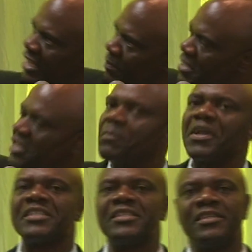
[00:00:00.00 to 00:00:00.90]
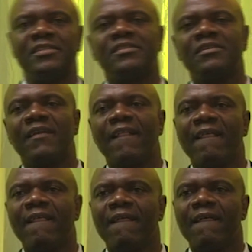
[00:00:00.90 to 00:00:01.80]
lack of strategy
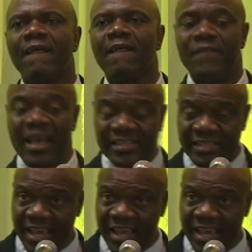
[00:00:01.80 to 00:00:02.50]
in dealing with